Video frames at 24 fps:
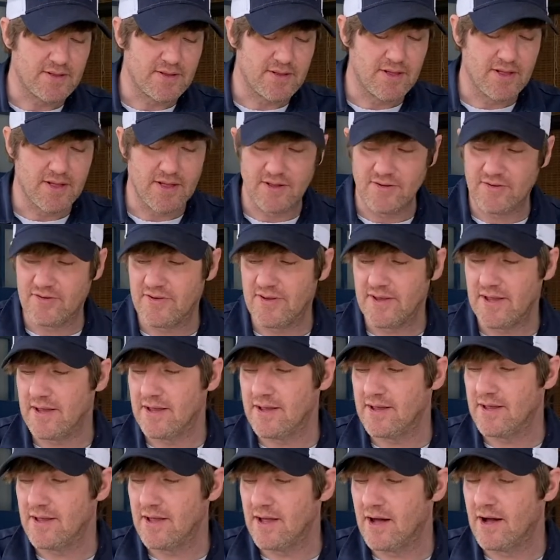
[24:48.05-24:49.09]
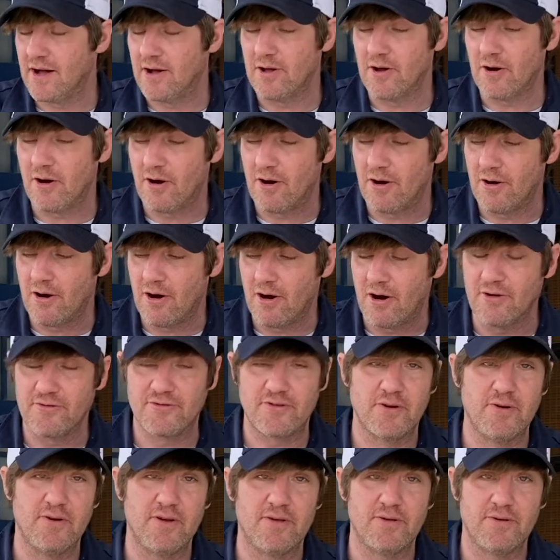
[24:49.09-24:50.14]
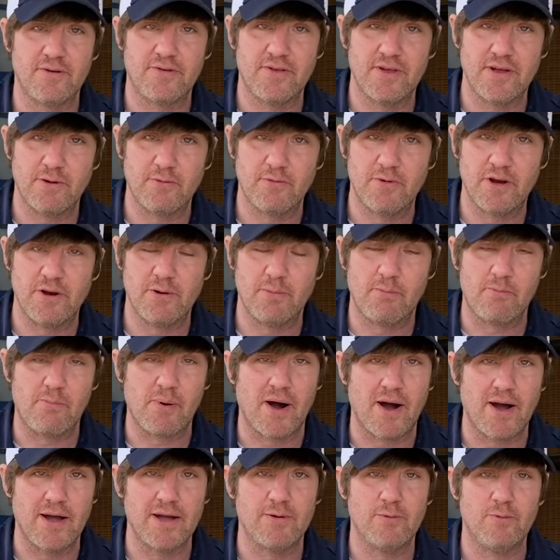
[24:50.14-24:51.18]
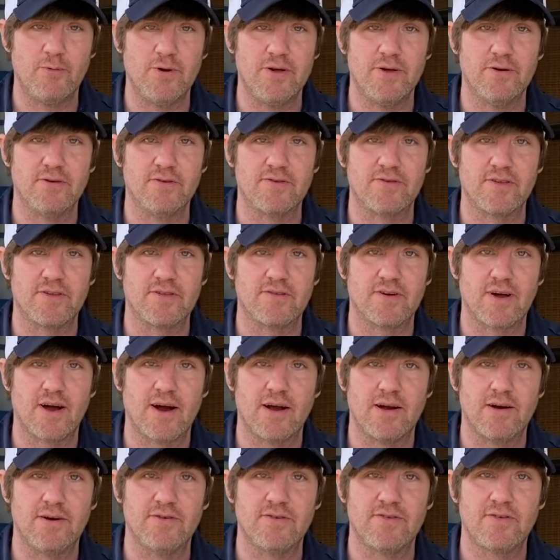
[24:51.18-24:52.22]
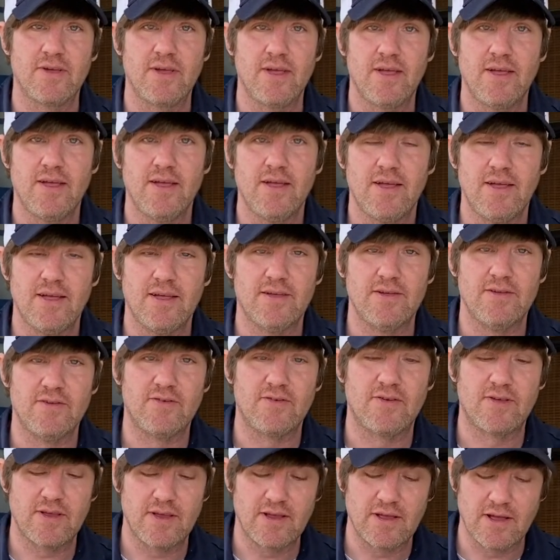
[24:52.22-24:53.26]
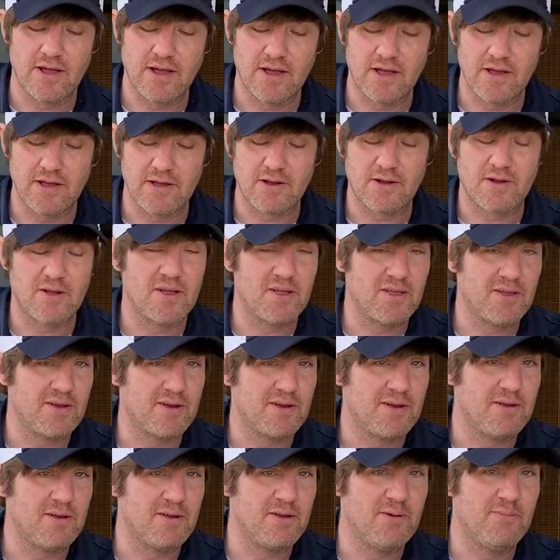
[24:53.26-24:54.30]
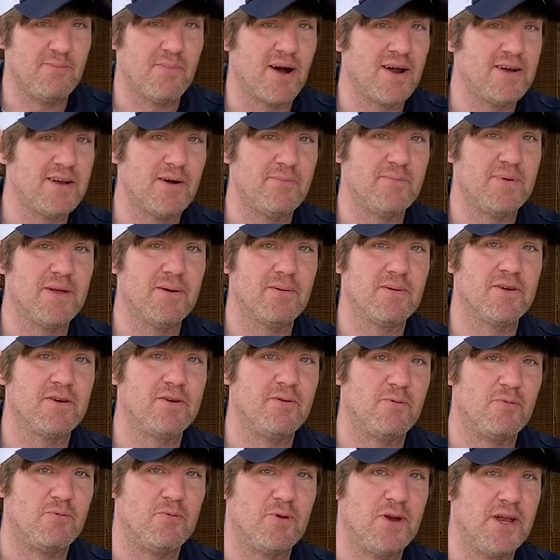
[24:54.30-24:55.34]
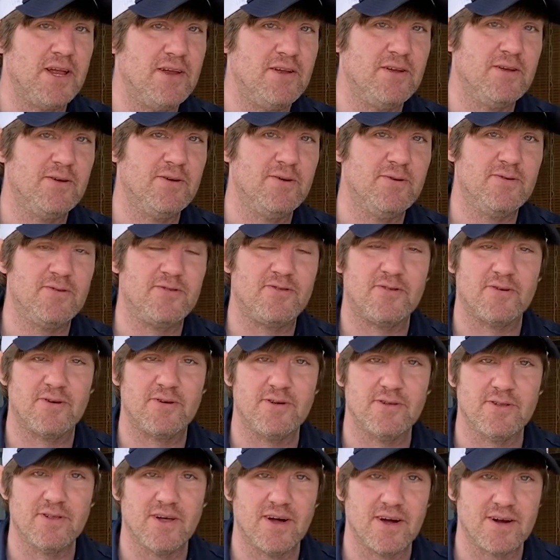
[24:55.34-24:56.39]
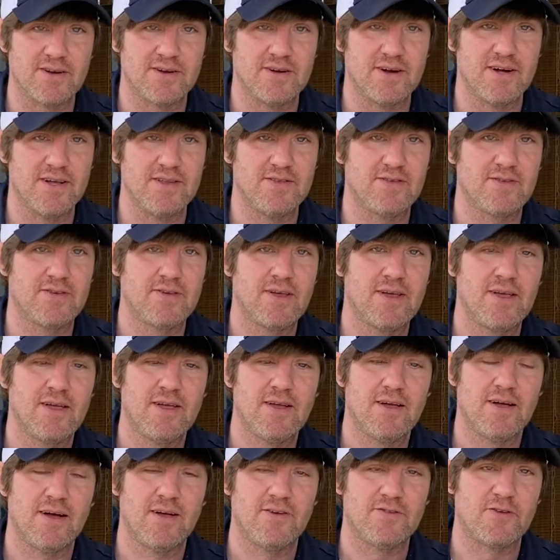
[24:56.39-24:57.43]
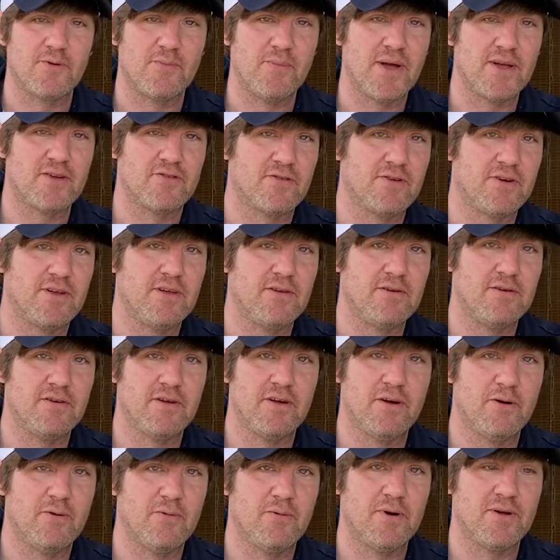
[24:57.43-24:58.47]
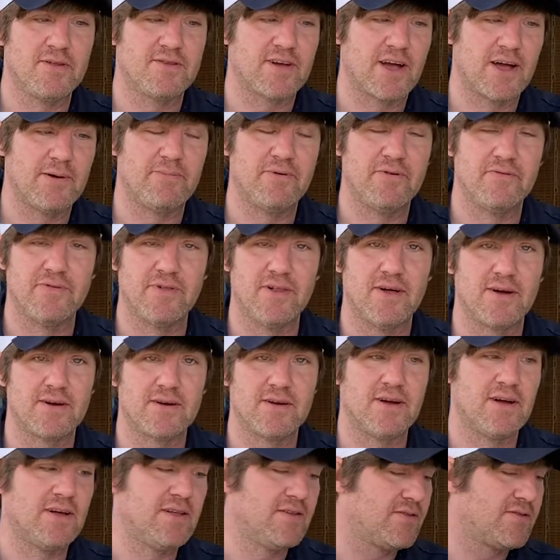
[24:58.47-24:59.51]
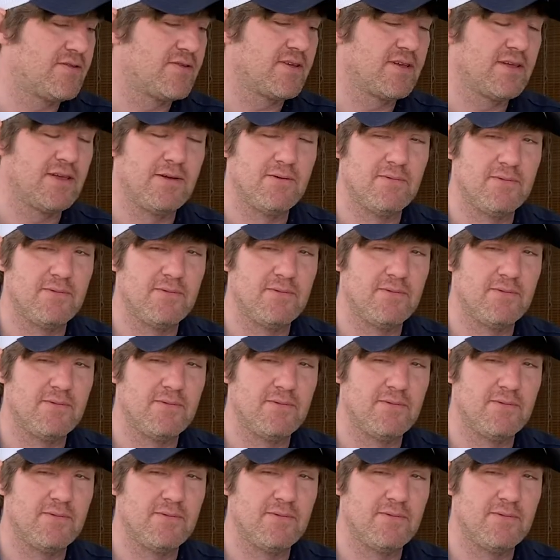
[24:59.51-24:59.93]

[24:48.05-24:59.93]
Let's see. Also, another thing when you're buying wheels and tires is you might not be able to reuse your lug nuts, So make sure you know what type of lug nuts you